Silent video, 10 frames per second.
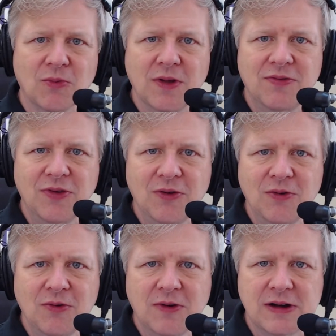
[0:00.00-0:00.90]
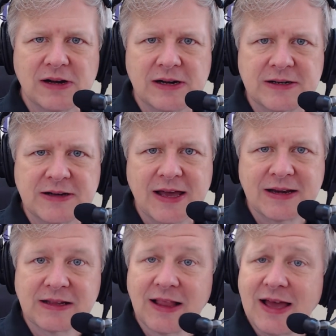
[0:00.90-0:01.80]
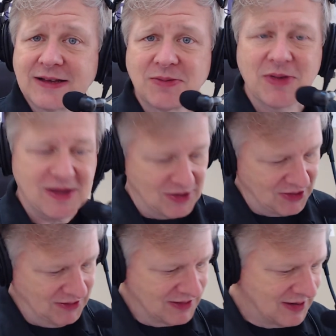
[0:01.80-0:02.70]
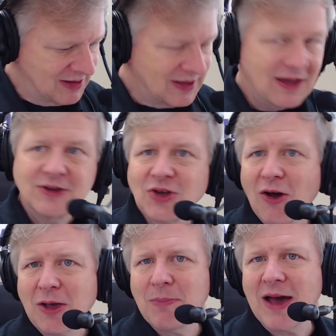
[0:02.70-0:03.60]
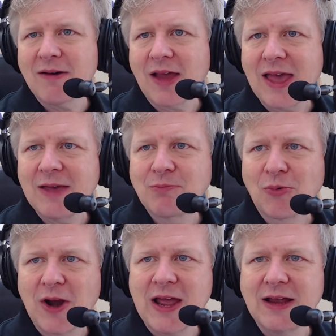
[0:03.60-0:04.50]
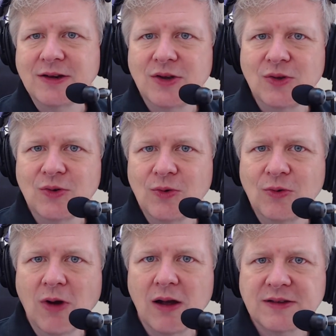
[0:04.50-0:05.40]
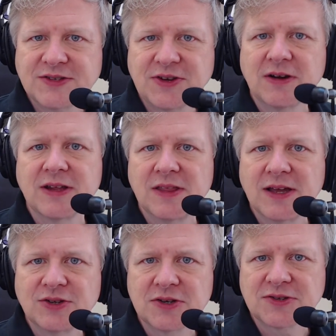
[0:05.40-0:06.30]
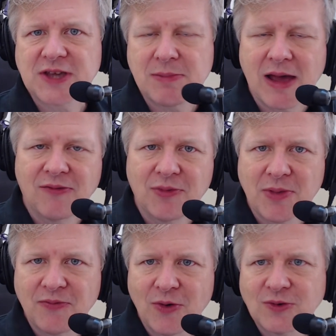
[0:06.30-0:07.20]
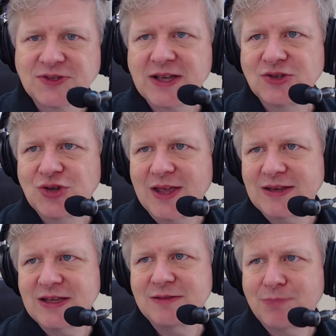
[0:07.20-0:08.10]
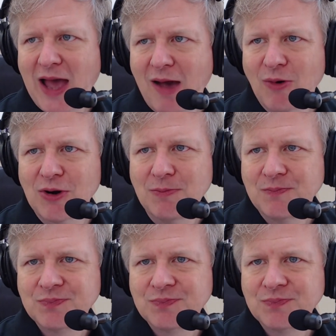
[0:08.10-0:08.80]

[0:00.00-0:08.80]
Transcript: with you and glad to be here. Talk about a brand new study that just came out from the folks at J.D. Power.